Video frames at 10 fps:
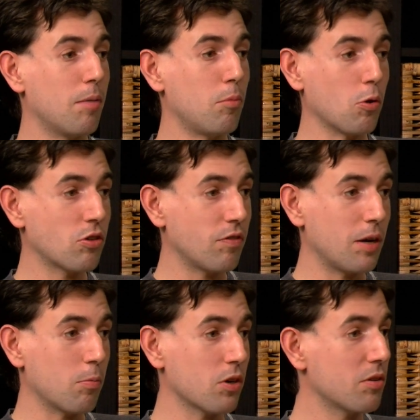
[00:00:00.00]
Most of
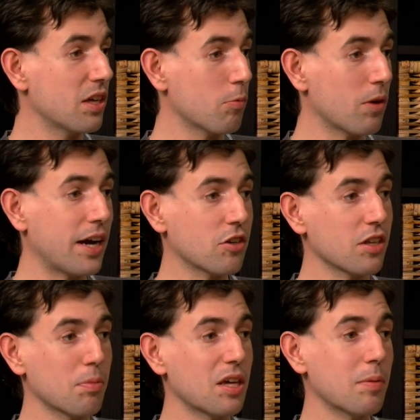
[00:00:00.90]
them were
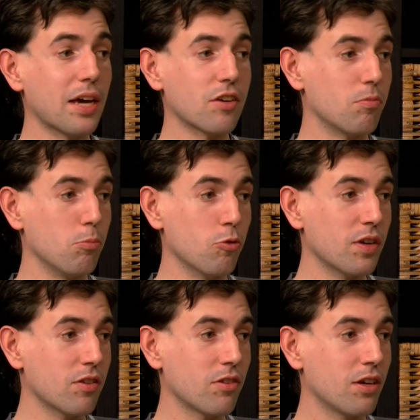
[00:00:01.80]
actually PBS
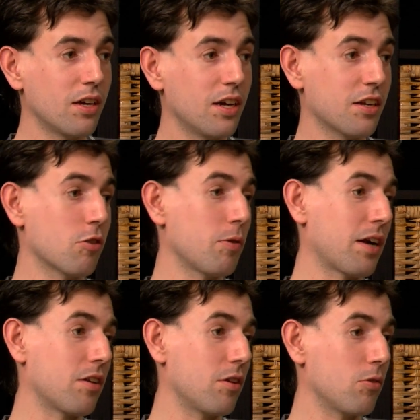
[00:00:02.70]
movies, and he
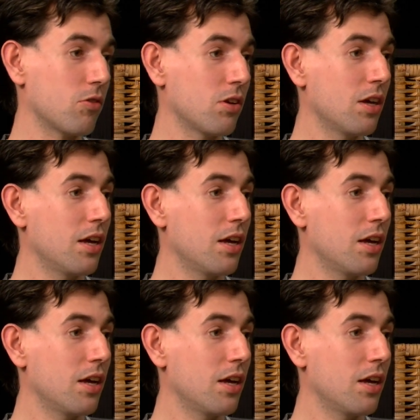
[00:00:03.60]
directed those.